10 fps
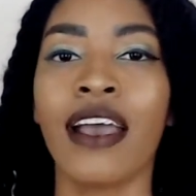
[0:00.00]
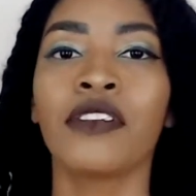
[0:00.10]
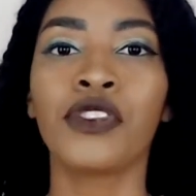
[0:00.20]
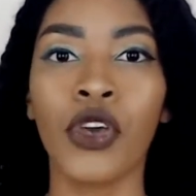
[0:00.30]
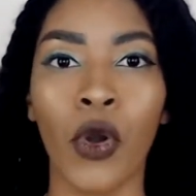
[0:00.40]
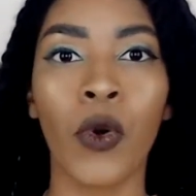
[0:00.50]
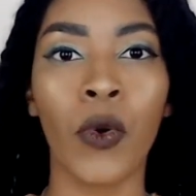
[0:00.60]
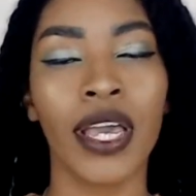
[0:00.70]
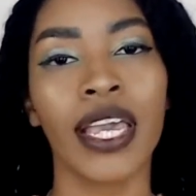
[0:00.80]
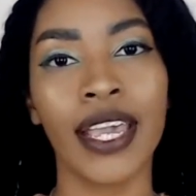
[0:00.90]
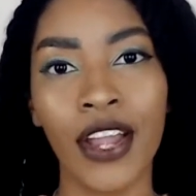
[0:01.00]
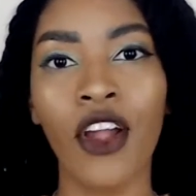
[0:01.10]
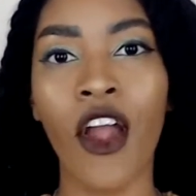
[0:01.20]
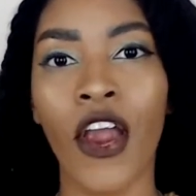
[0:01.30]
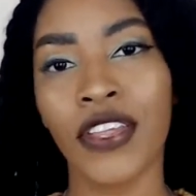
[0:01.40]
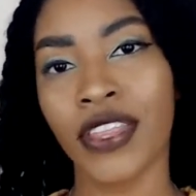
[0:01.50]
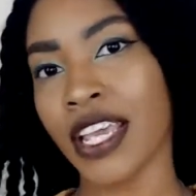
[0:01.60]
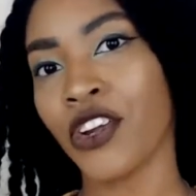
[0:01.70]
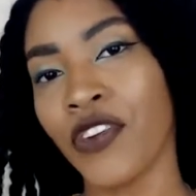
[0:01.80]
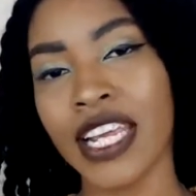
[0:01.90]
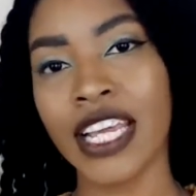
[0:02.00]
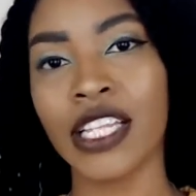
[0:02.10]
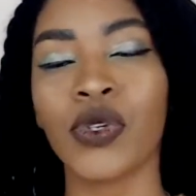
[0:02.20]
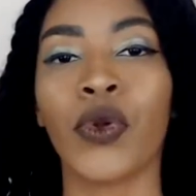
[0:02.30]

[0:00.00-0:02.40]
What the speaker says: So here are the ingredients,